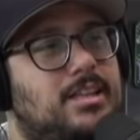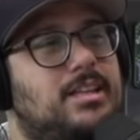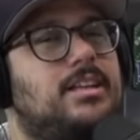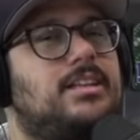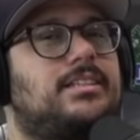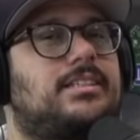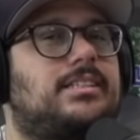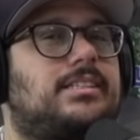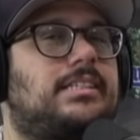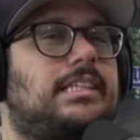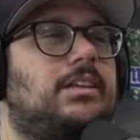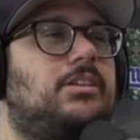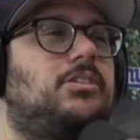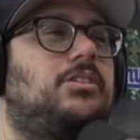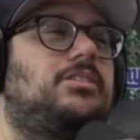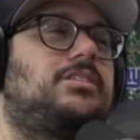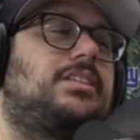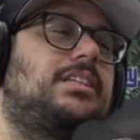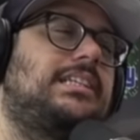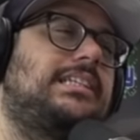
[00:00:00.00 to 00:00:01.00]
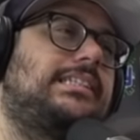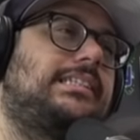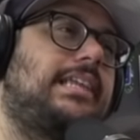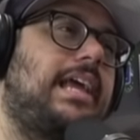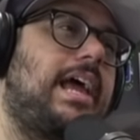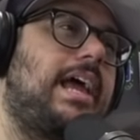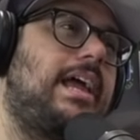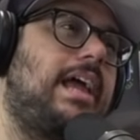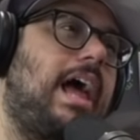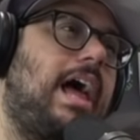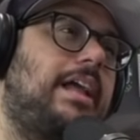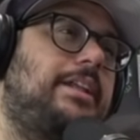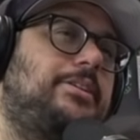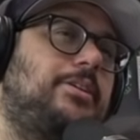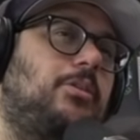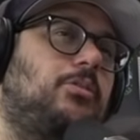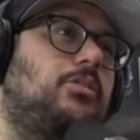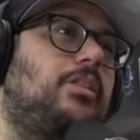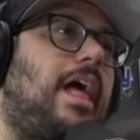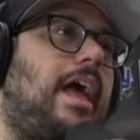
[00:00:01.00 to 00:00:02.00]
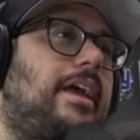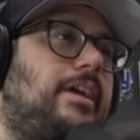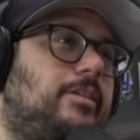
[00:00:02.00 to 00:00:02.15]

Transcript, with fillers: Still to this day, I don't like